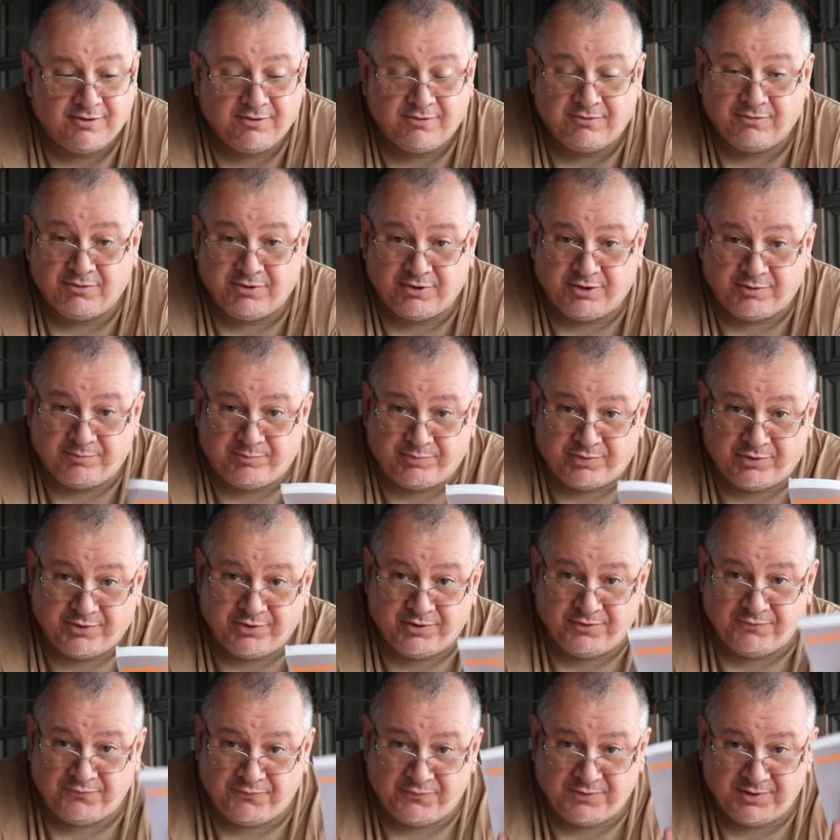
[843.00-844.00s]

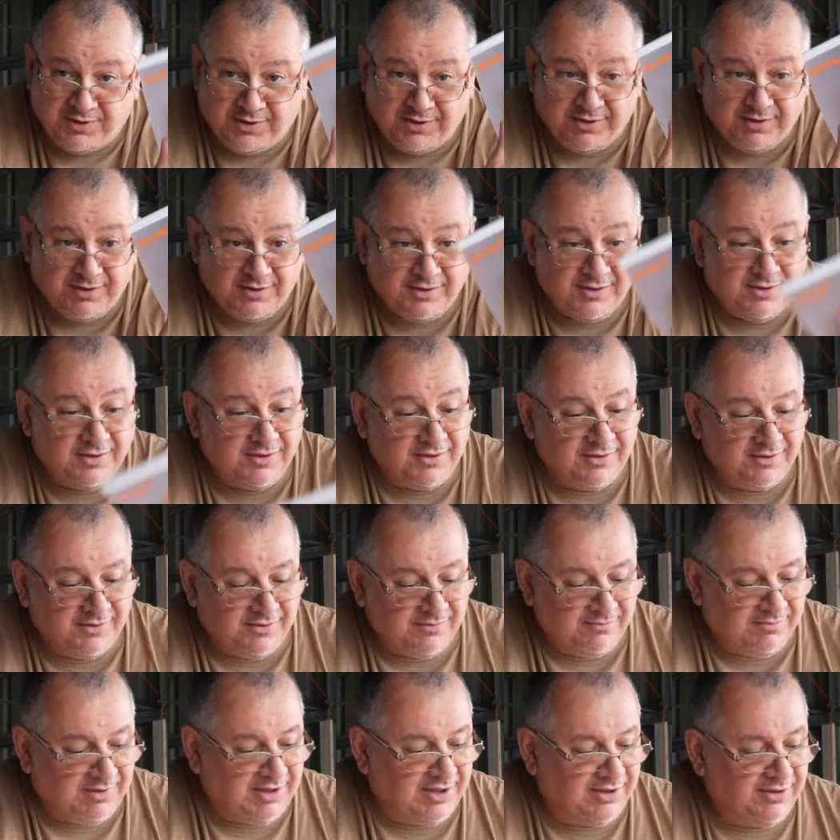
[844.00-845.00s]
Waterproof.
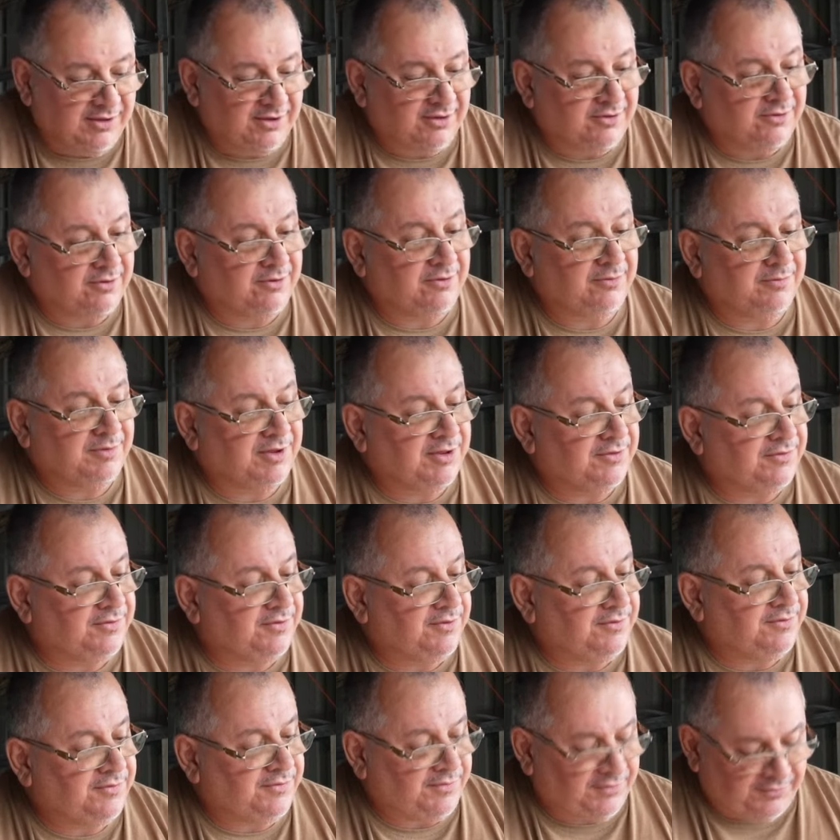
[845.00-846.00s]
Man, you could almost
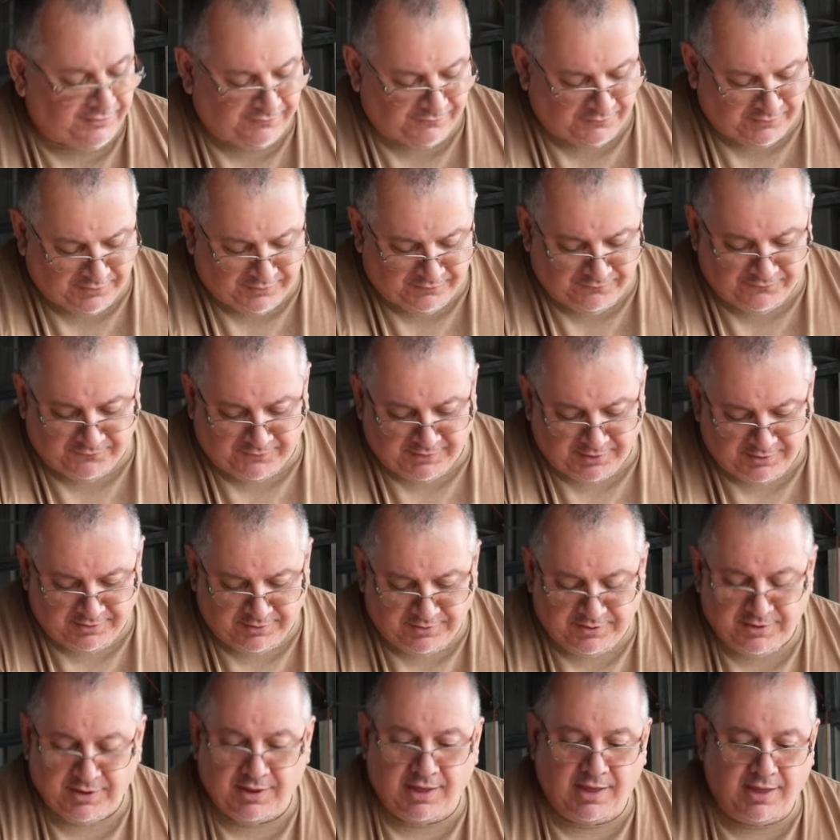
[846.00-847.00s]
use this for your
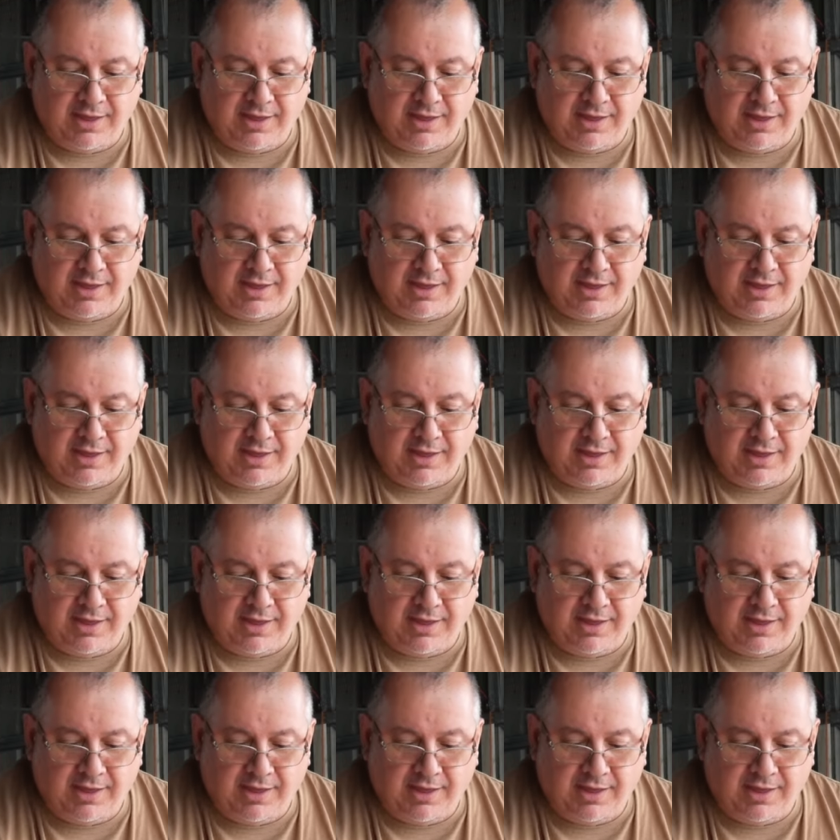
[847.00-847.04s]
phone.